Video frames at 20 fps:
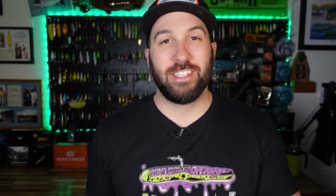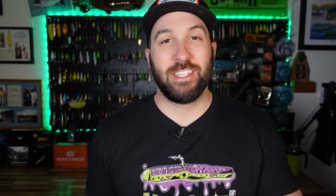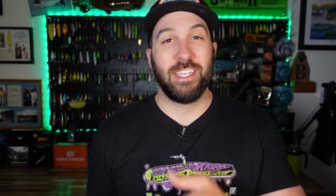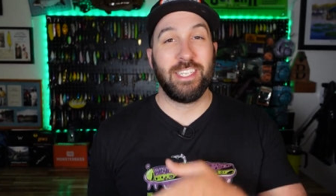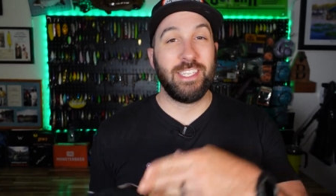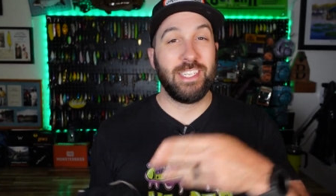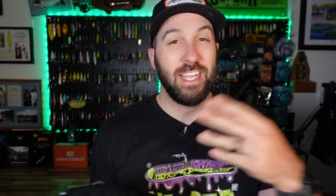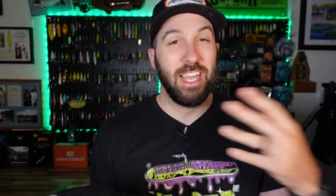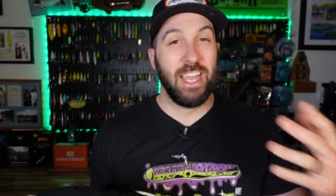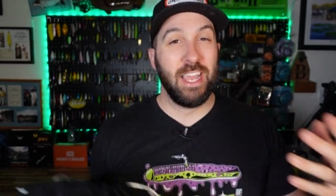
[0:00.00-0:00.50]

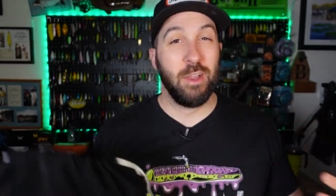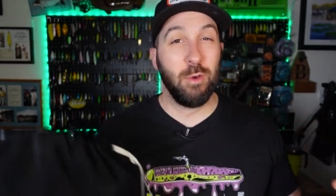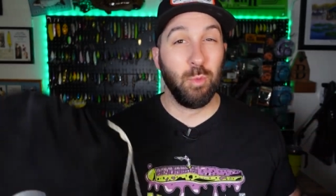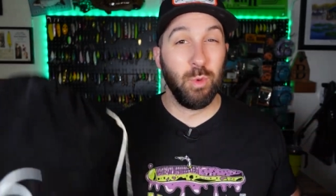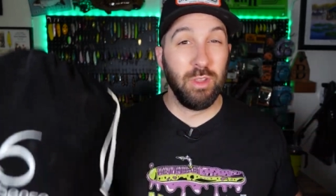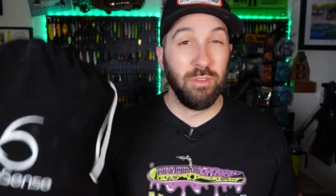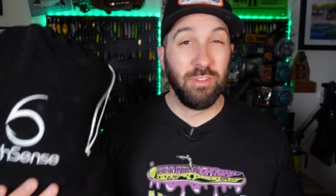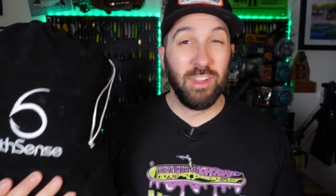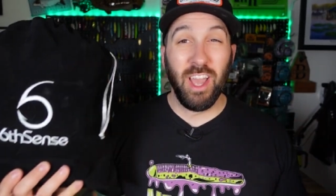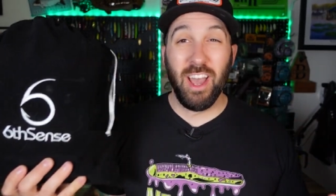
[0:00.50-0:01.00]
Today
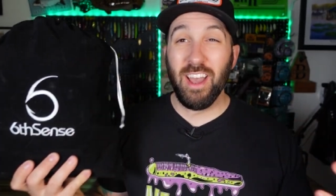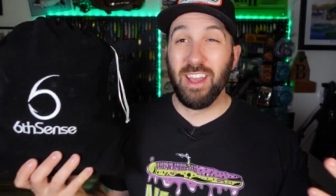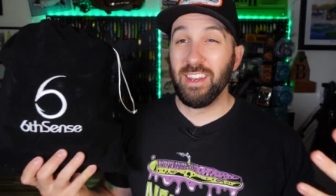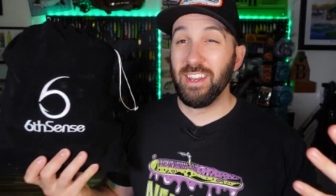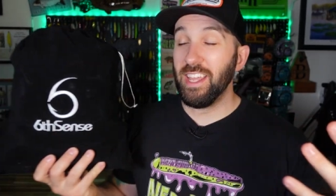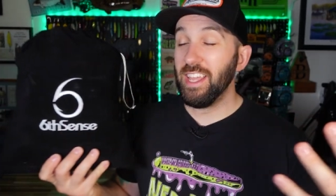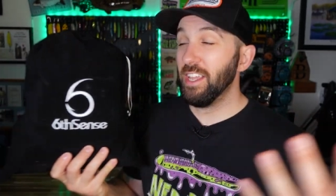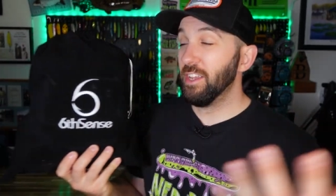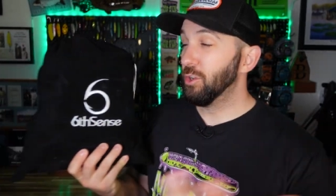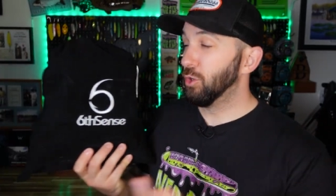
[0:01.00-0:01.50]
we've got
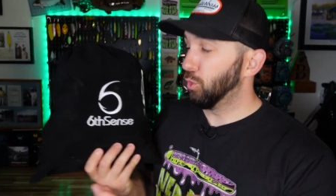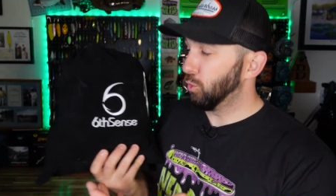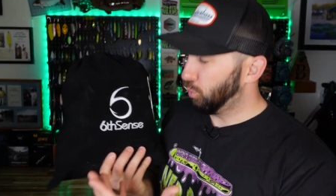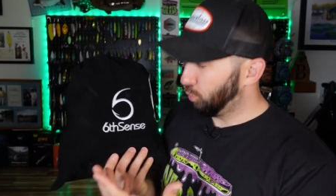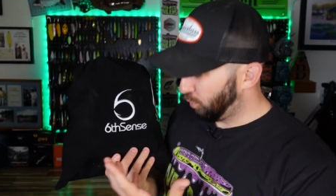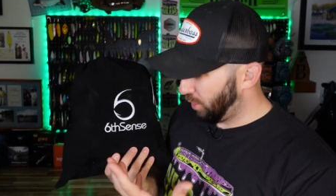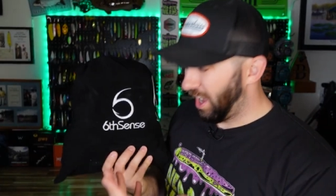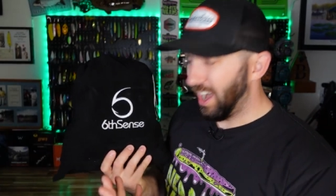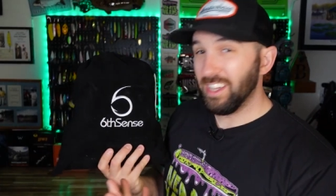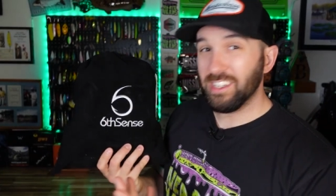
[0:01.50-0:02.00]
a
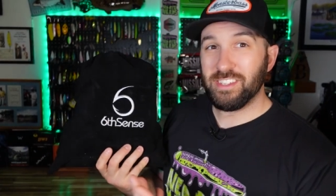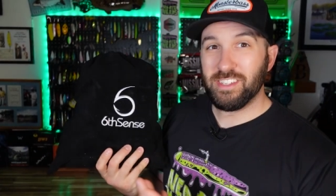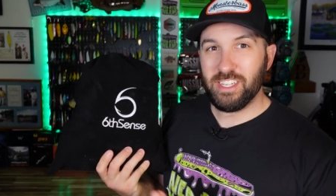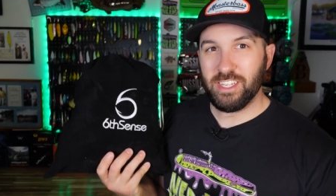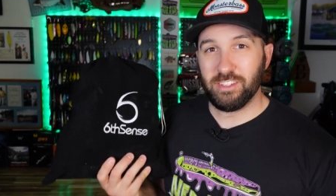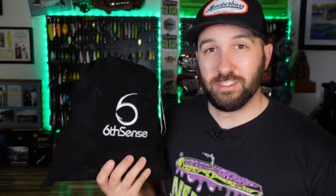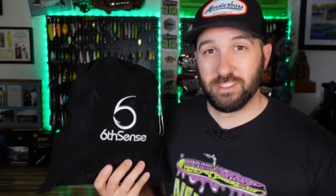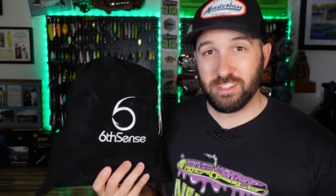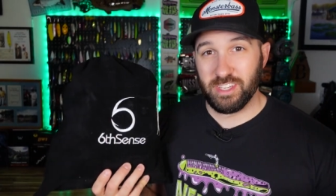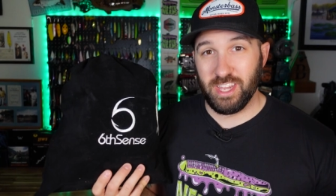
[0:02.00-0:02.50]
garage
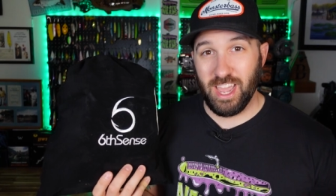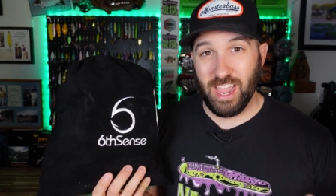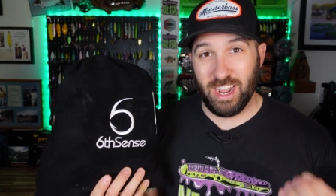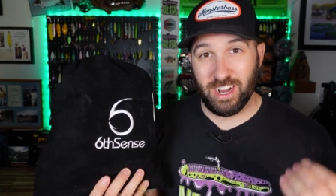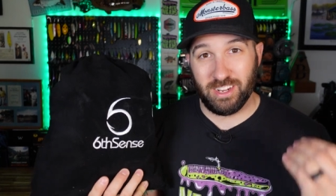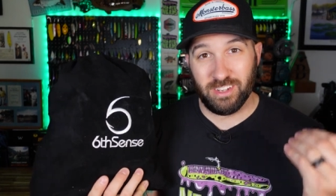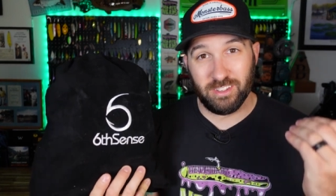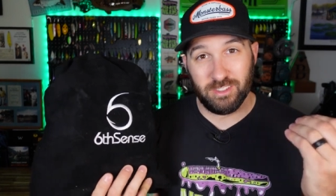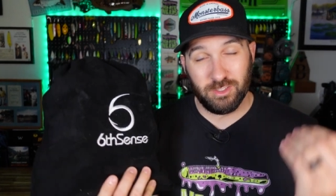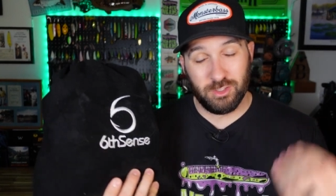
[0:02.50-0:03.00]
sale
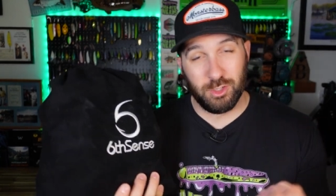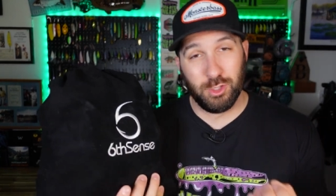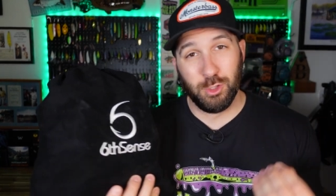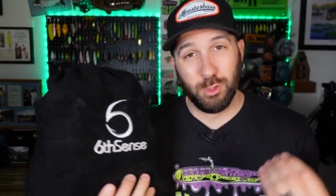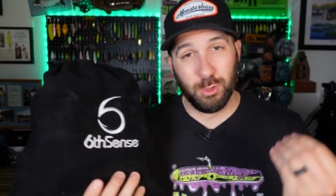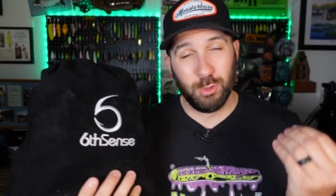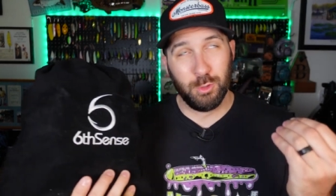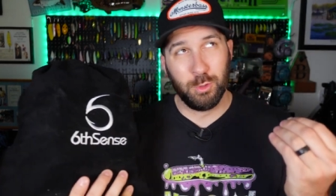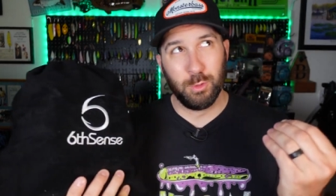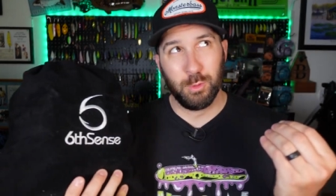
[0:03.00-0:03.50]
sack
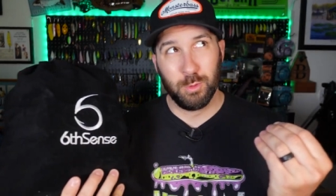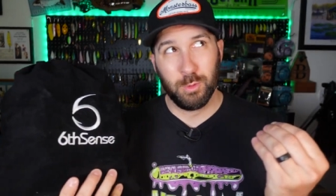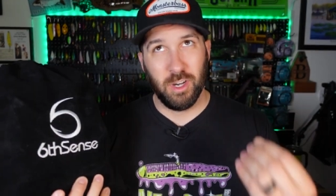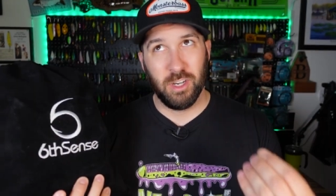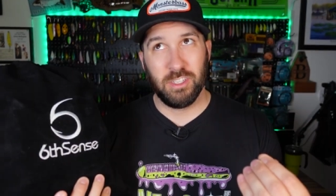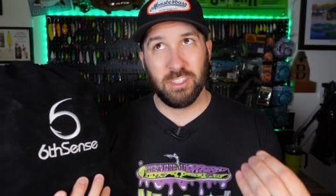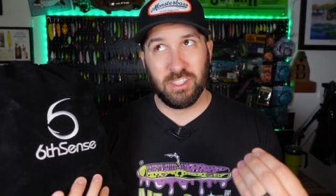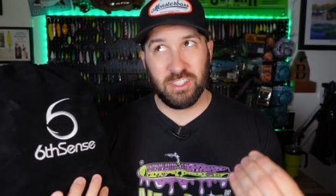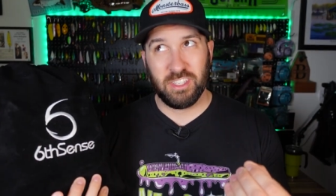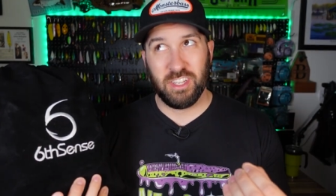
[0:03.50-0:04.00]
to
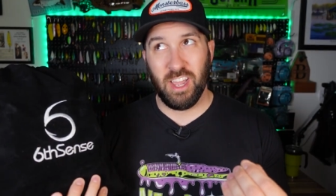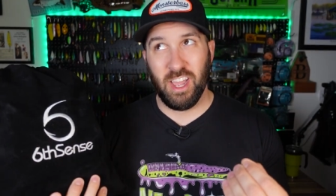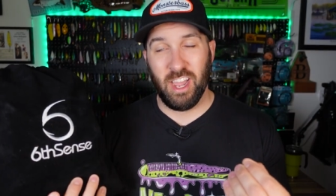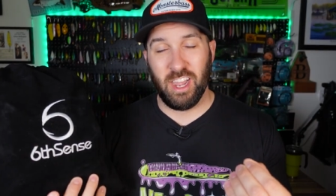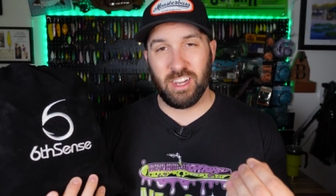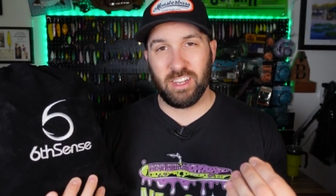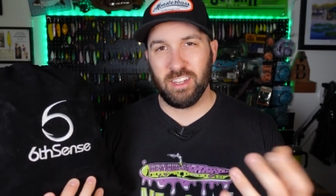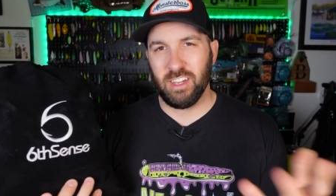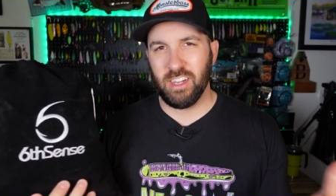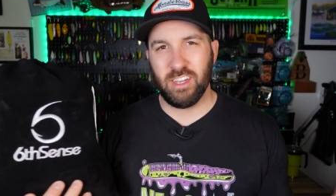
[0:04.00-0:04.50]

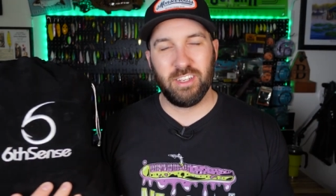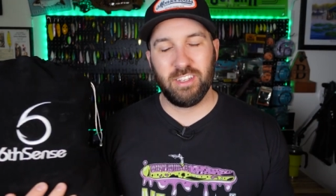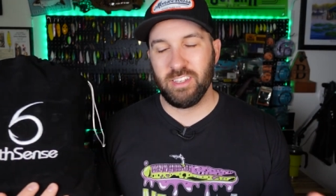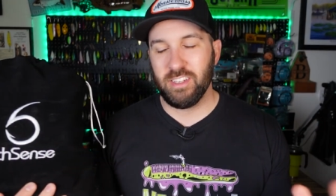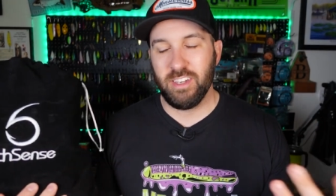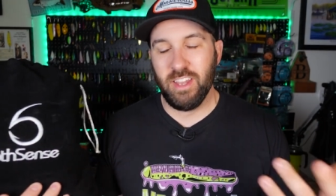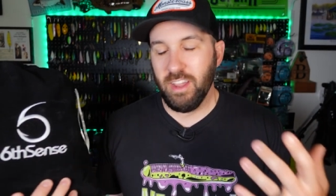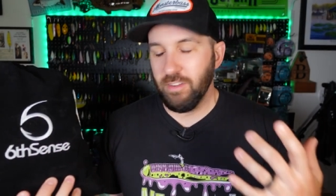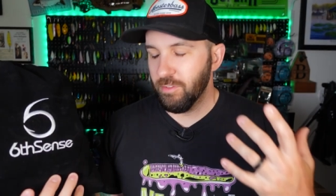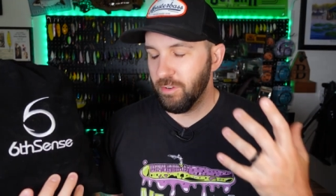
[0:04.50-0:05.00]
unsack. I
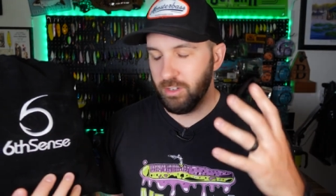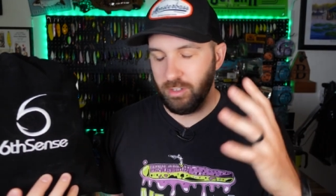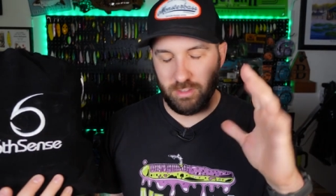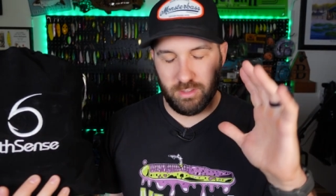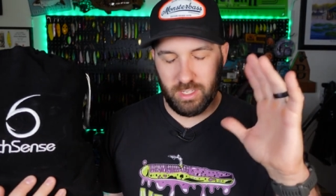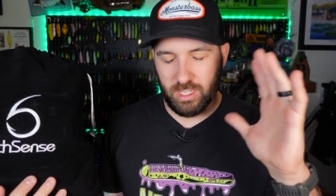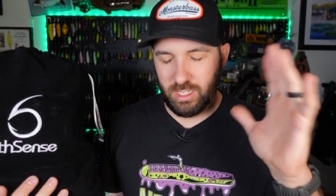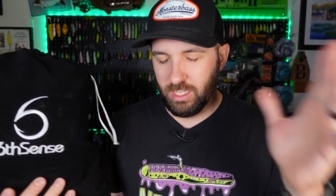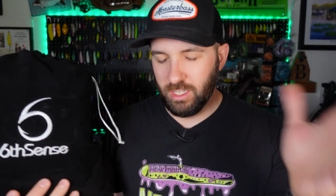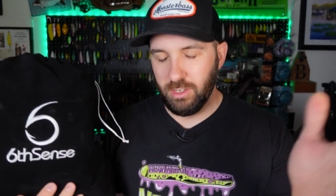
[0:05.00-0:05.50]
never,
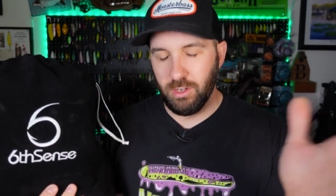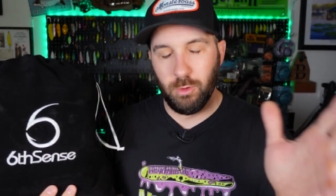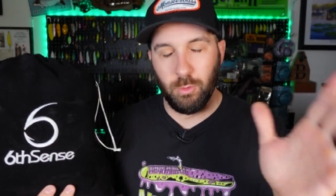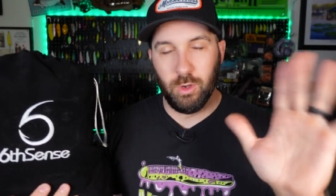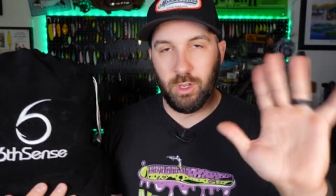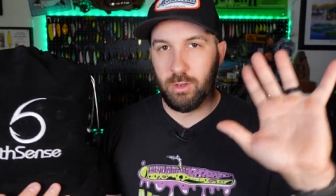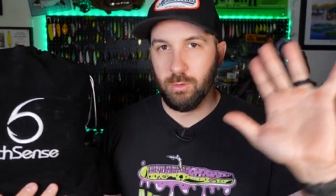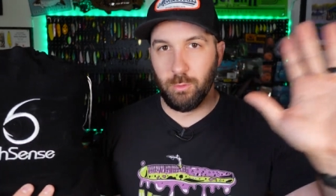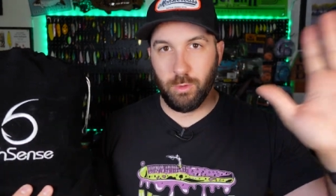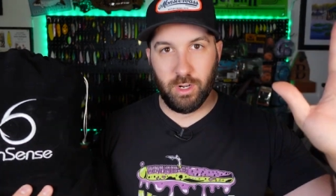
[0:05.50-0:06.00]
like, you know
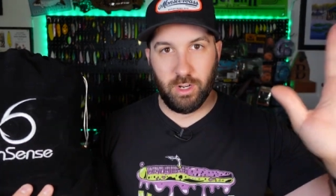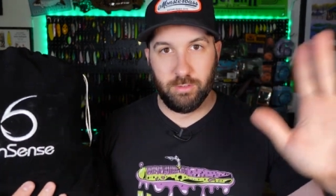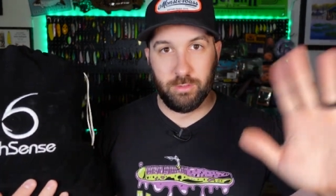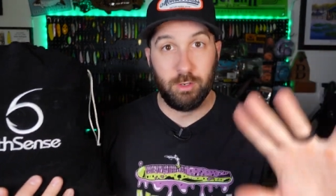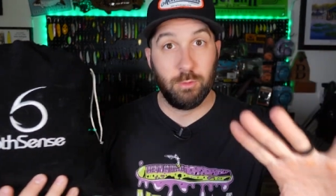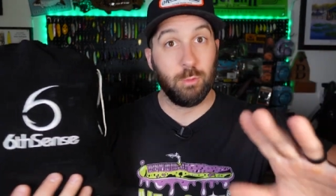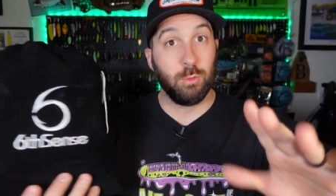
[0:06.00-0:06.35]
what, whatever.